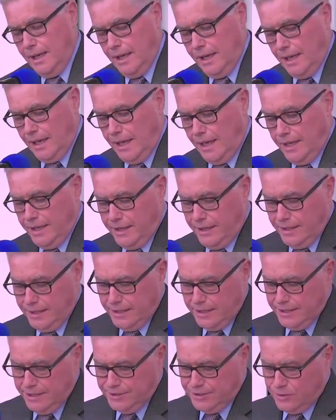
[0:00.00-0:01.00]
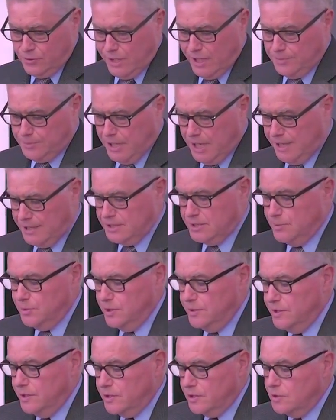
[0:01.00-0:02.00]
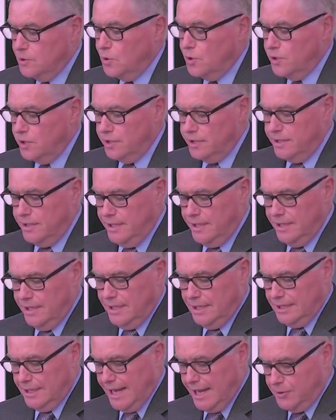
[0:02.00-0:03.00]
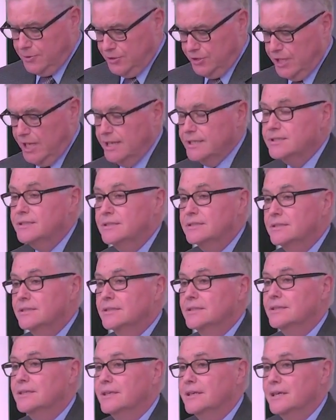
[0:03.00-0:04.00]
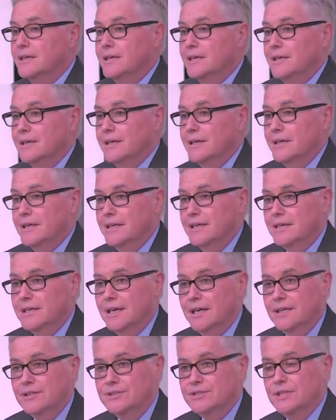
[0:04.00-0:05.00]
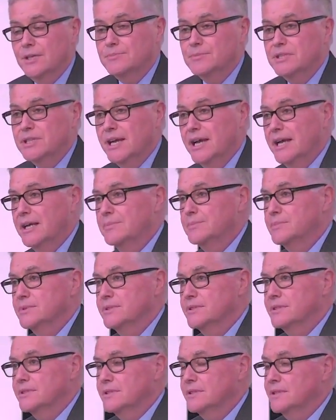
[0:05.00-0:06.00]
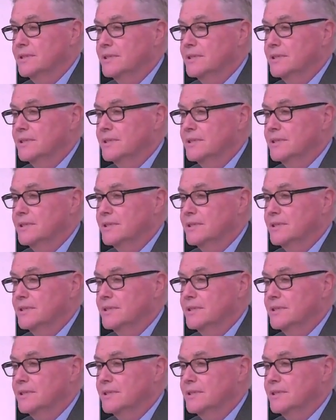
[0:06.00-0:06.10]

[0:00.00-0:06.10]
I think it is quite possible that the Lord allows us, in our sometimes